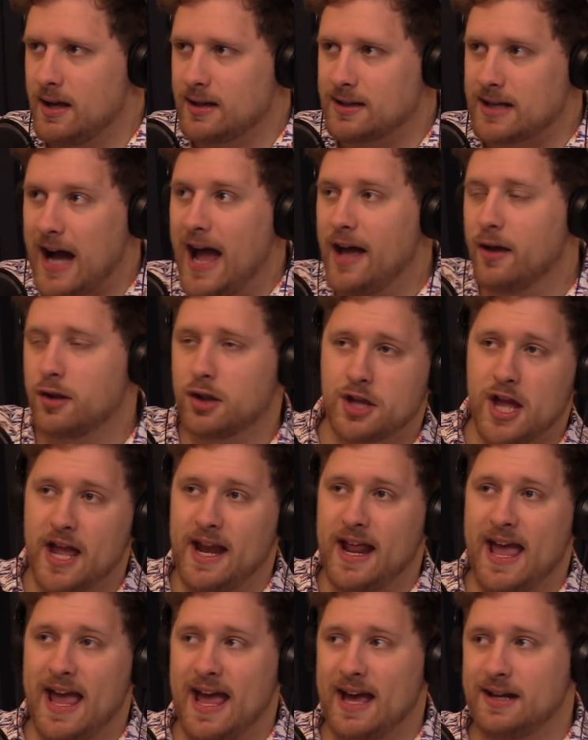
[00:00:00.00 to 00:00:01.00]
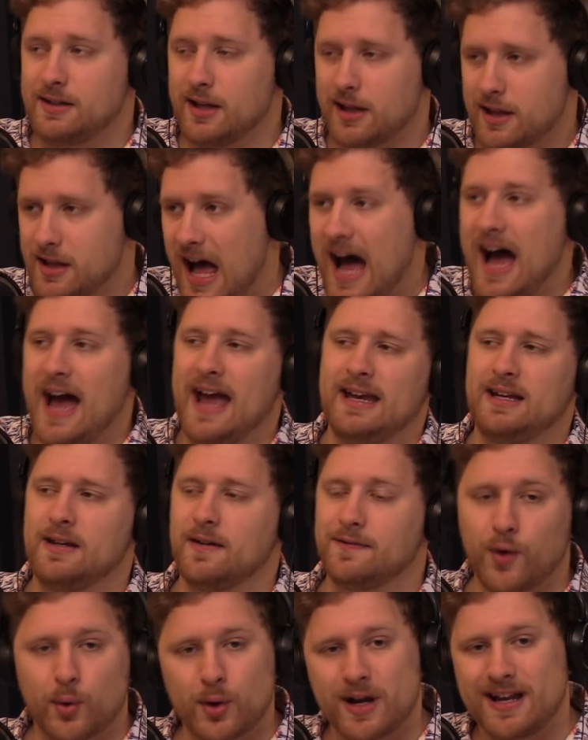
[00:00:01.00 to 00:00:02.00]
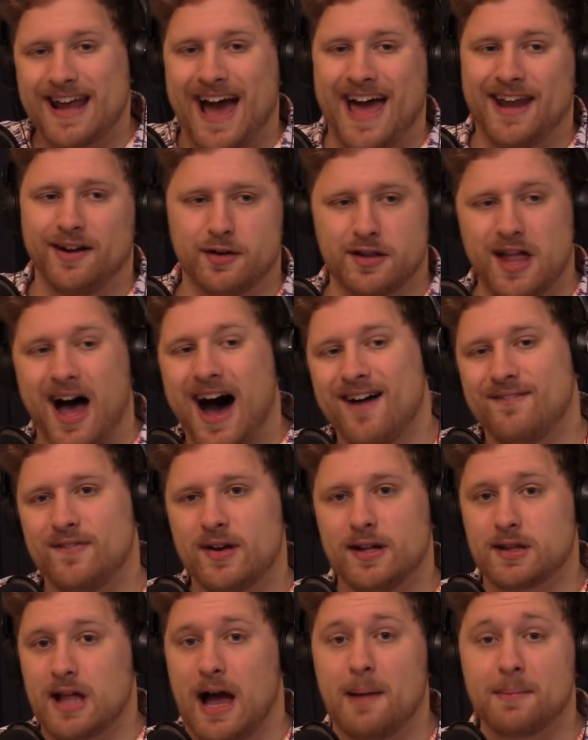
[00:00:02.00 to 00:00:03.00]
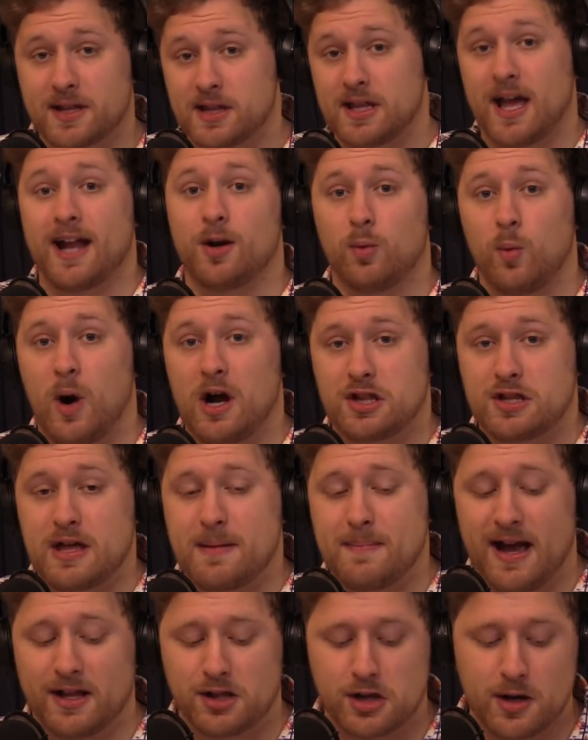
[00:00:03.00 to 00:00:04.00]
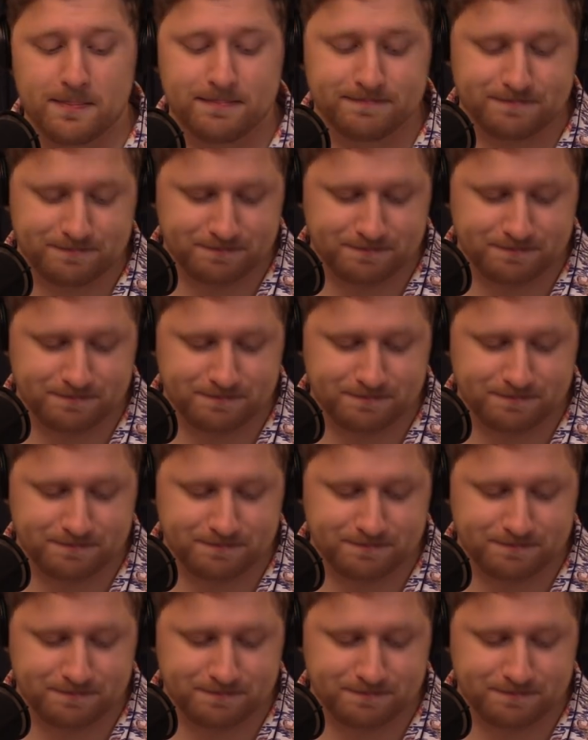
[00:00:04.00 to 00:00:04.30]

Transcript: Kyle Shanahan-designed 49ers offense. I'm excited to watch that matchup.